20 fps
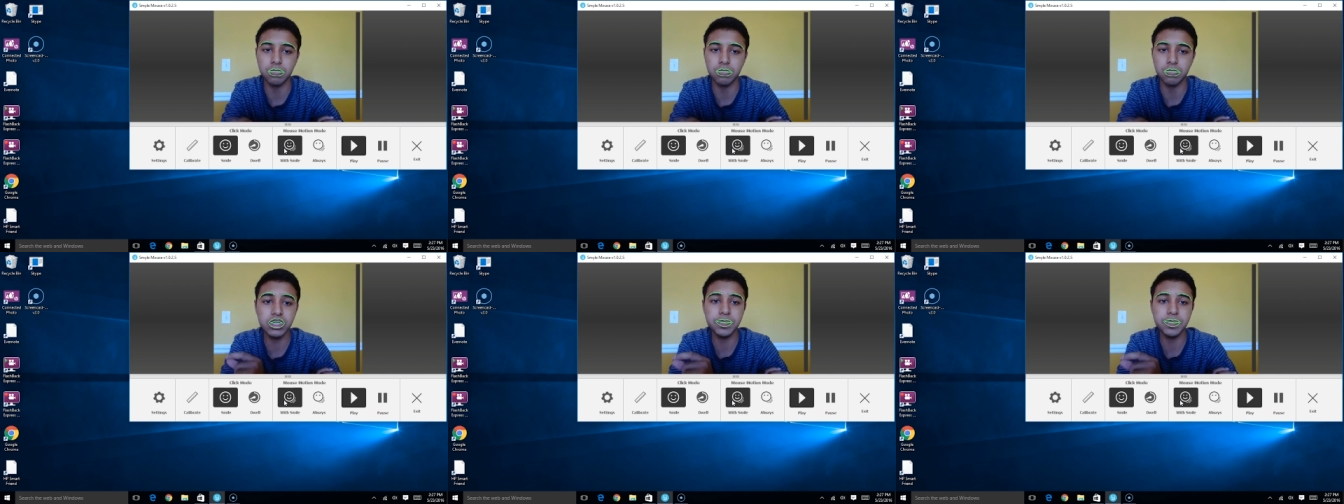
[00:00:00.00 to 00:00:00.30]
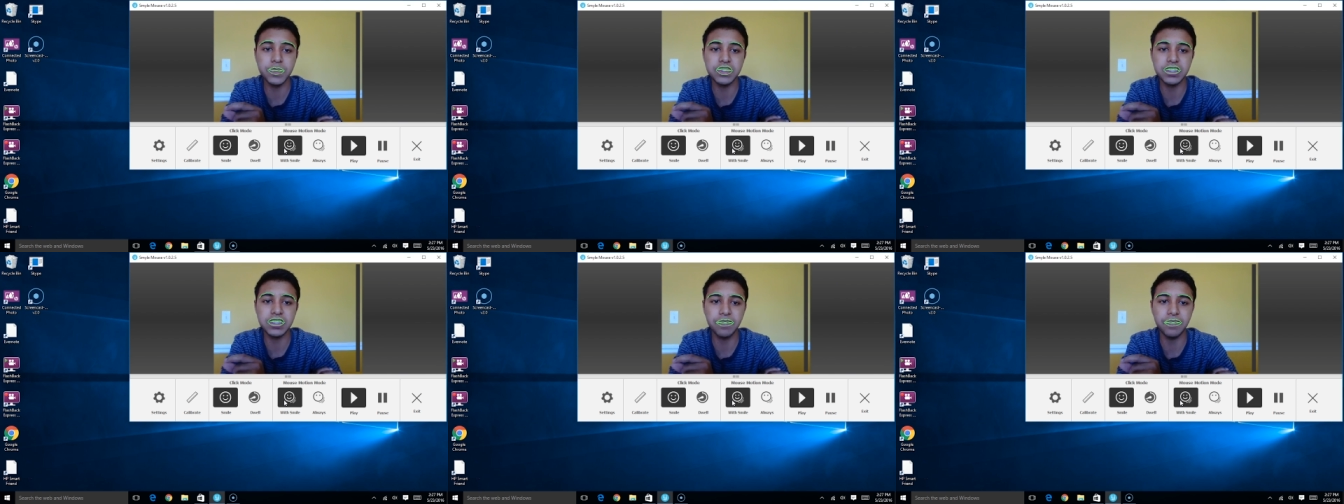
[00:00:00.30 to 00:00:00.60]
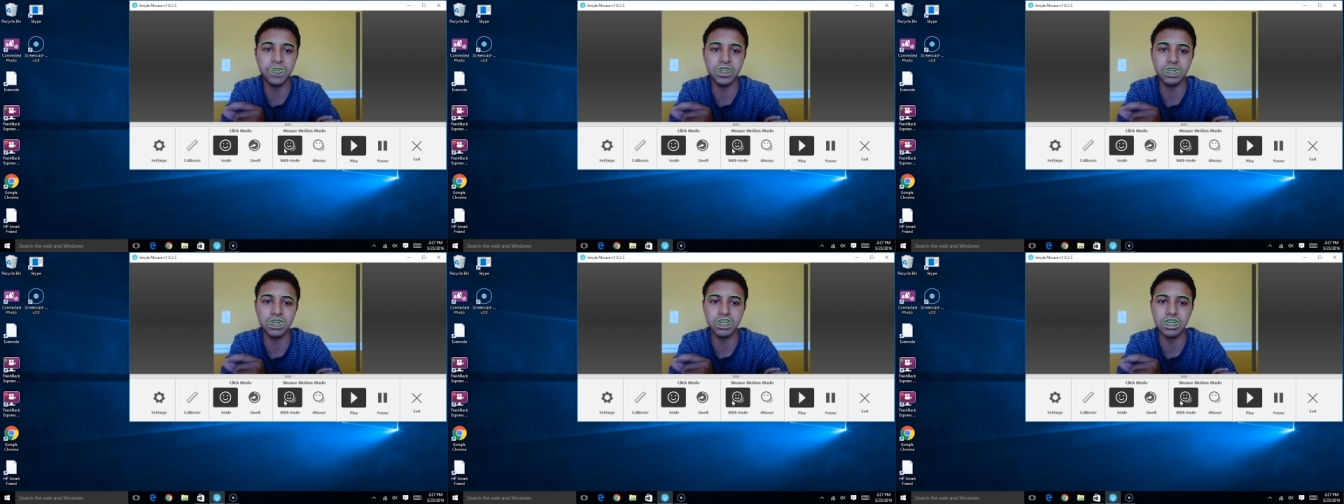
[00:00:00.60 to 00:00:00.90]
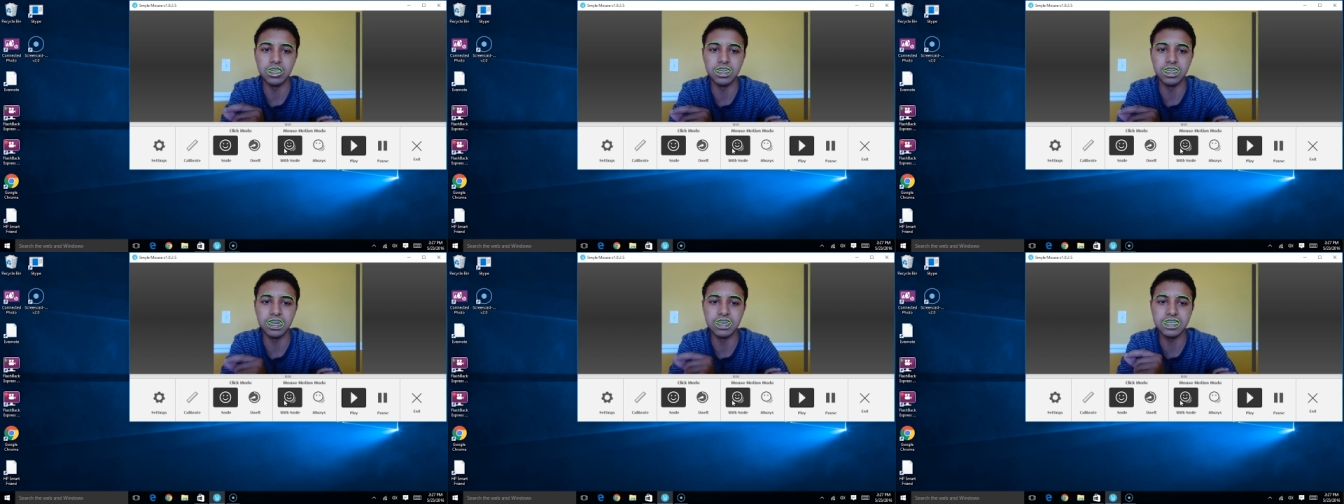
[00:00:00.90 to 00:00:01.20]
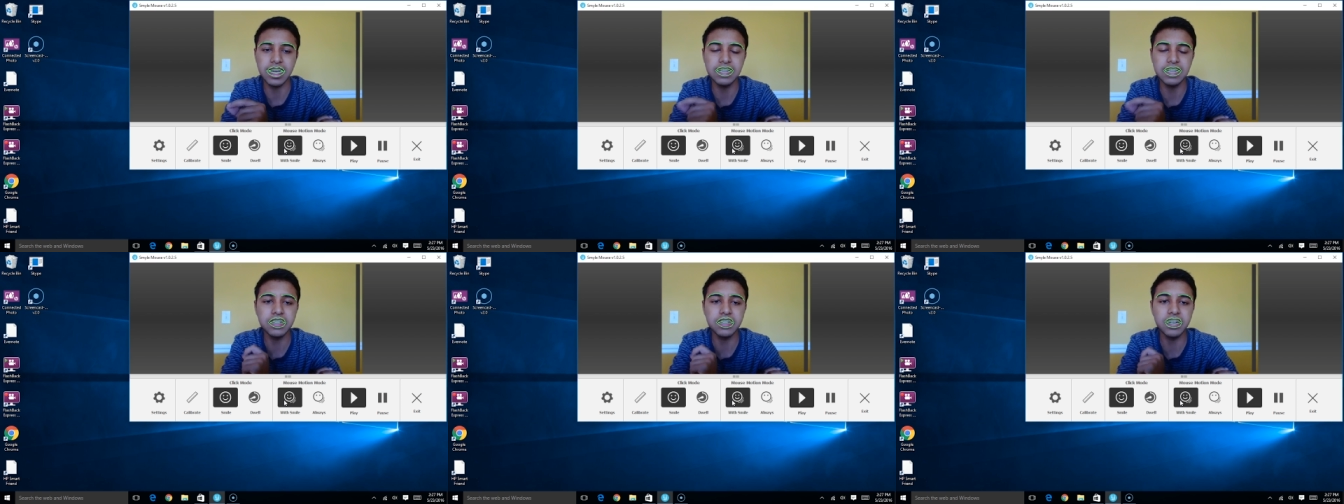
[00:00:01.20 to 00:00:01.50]
more specifically the
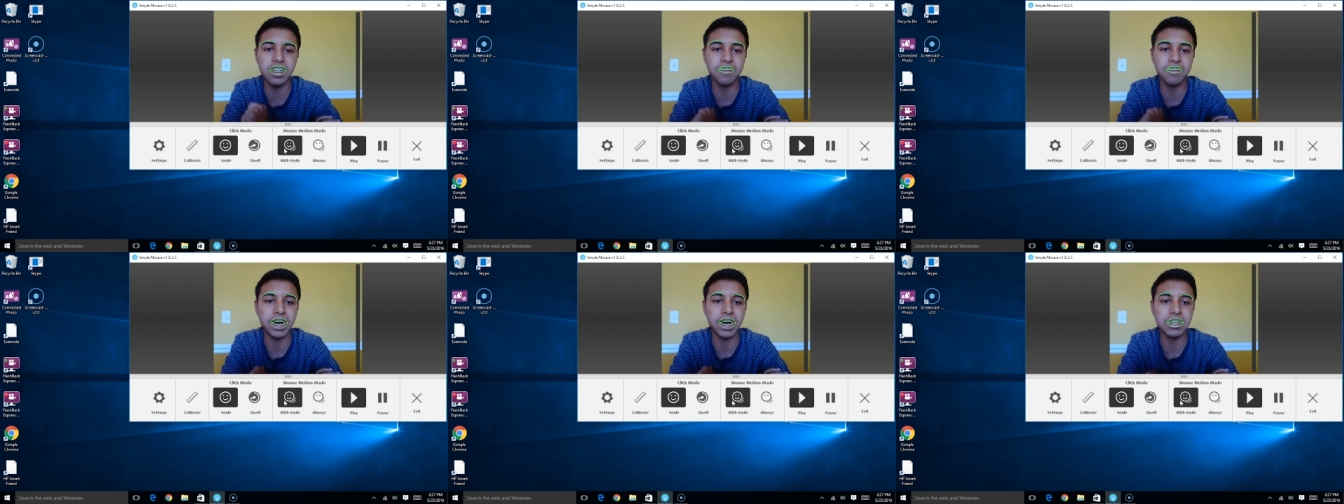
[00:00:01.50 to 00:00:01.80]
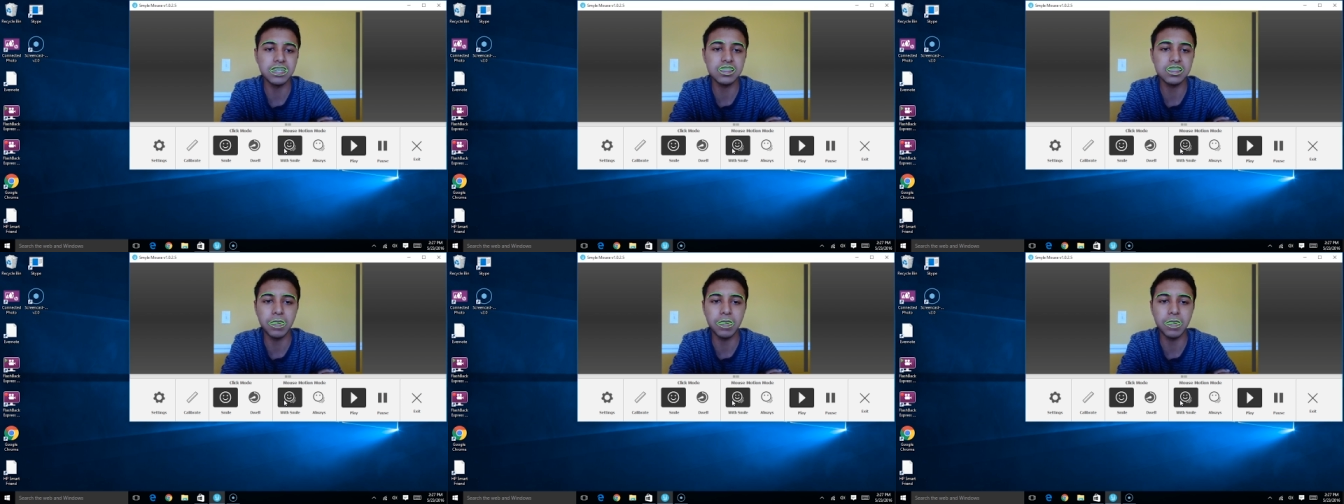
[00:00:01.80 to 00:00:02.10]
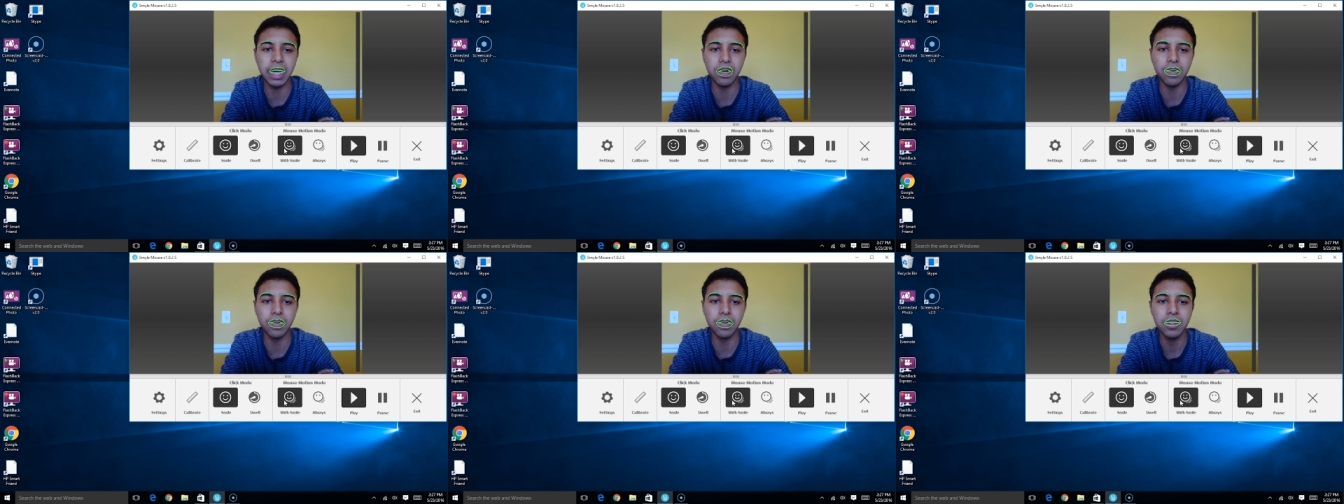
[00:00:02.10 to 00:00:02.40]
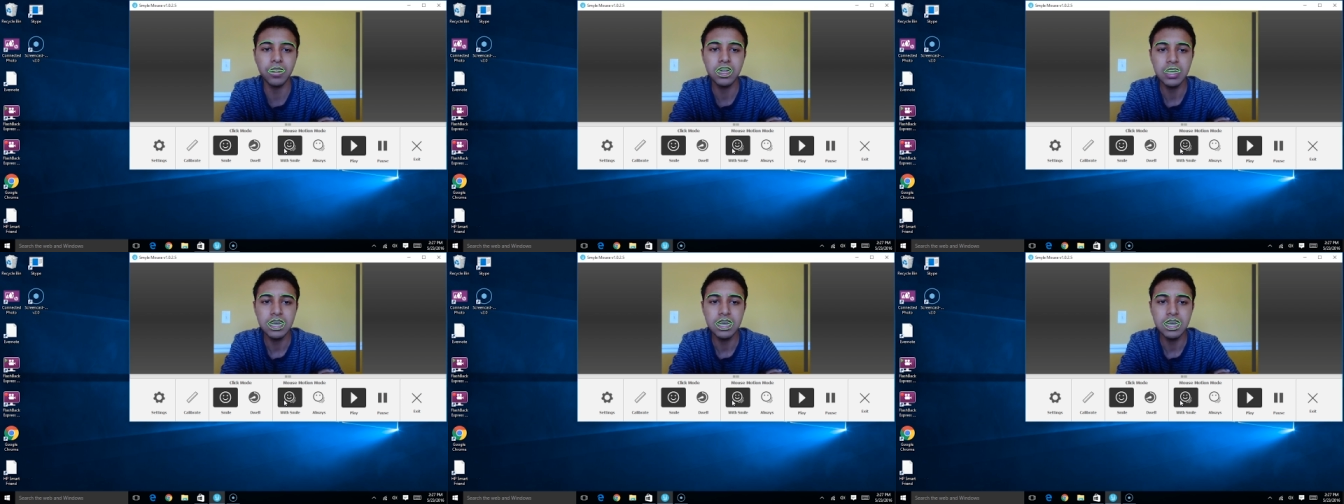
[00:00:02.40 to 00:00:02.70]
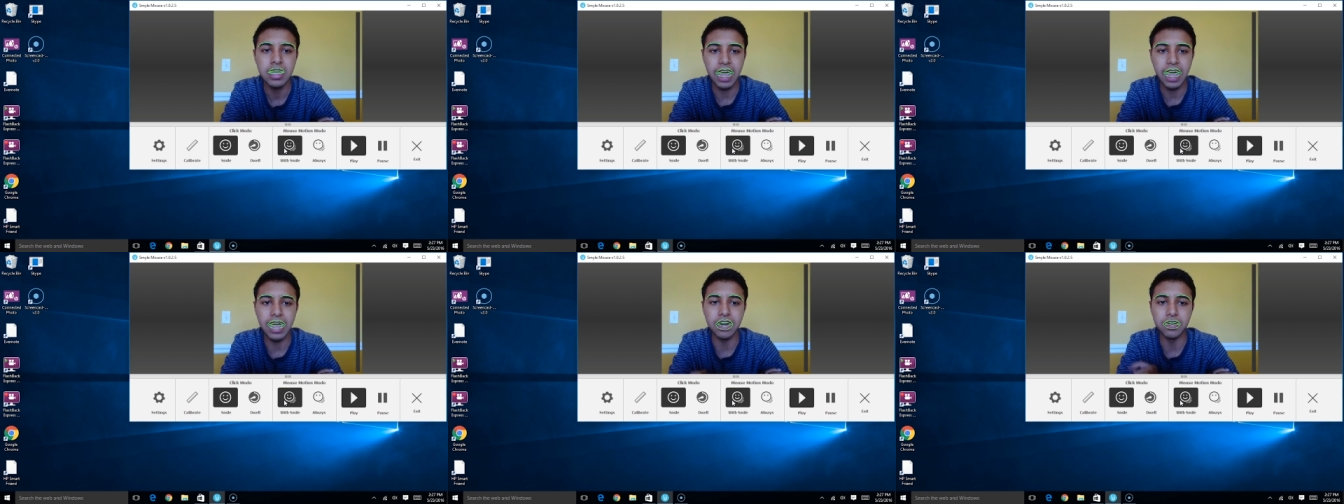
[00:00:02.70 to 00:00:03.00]
intensity of my smile,
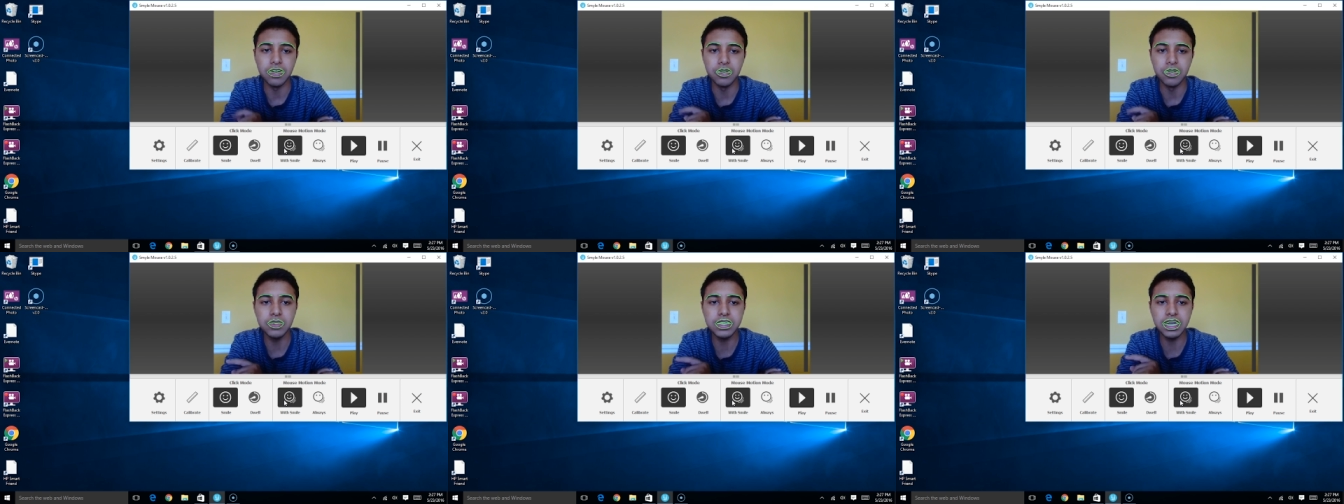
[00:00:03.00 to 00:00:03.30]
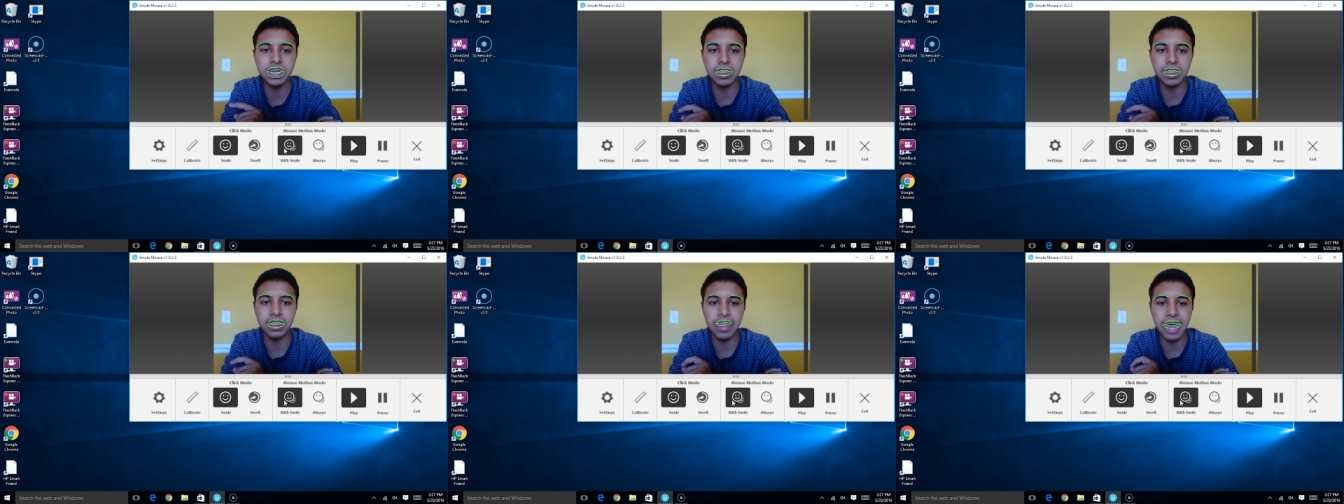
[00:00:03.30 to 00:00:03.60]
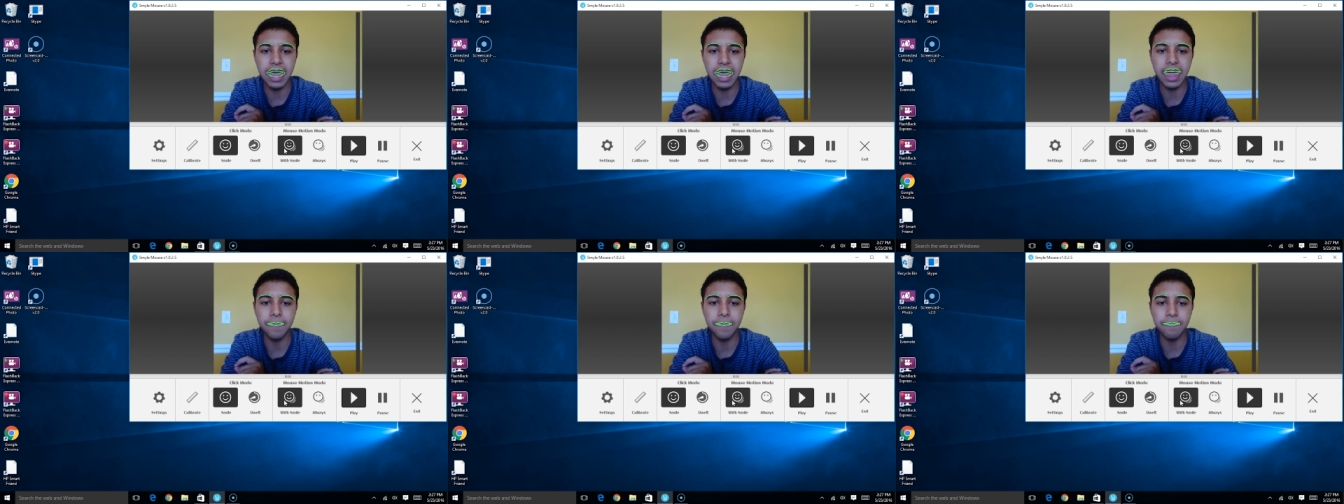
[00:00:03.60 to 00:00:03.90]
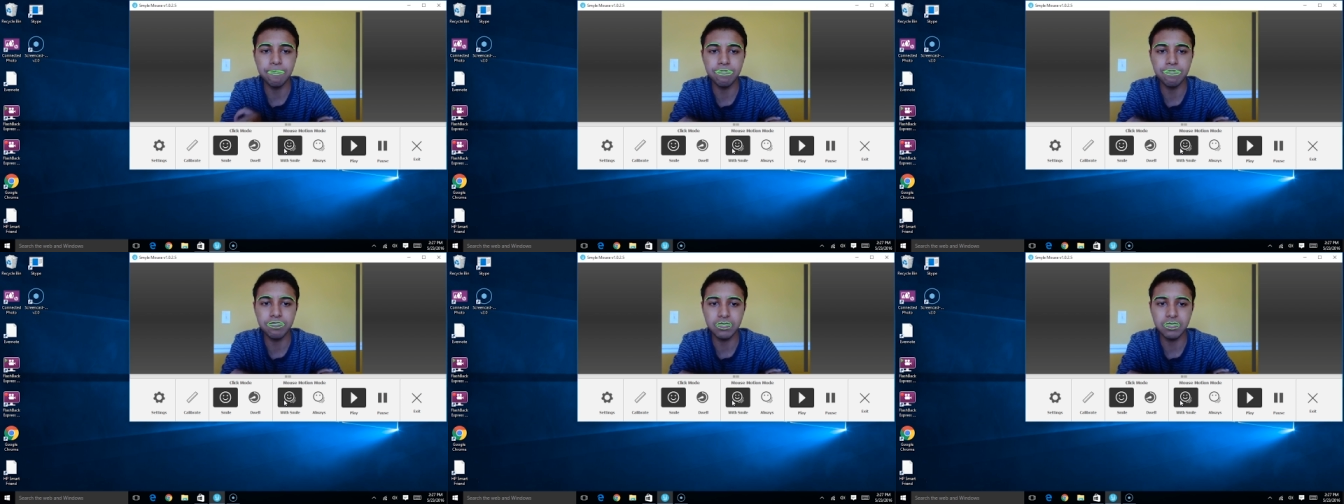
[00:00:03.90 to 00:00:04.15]
and using that,